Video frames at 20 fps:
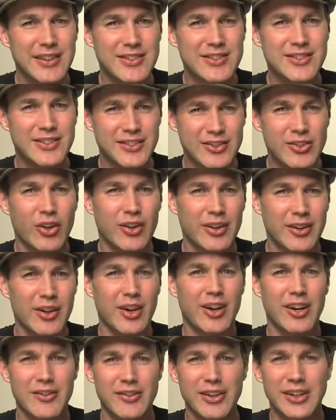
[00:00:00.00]
It's not a
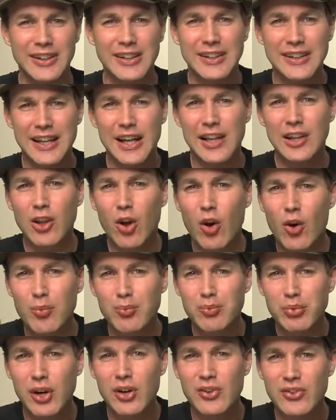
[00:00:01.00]
kind of a
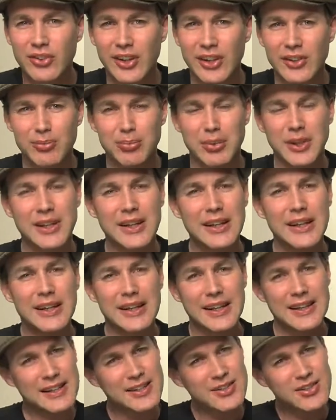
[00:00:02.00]
long process, but
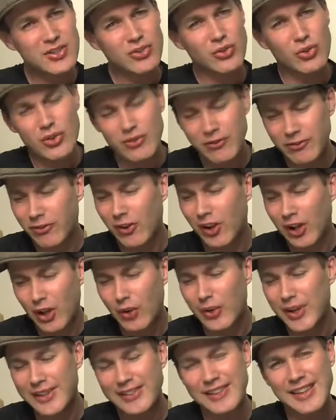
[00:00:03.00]
it is through
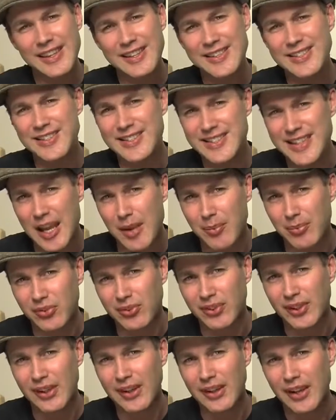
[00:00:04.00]
following these
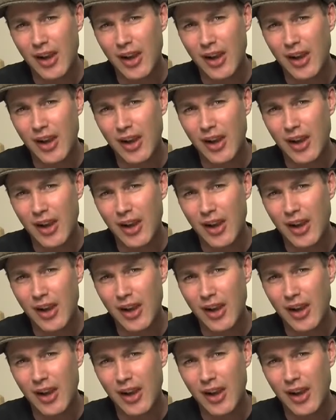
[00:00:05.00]
steps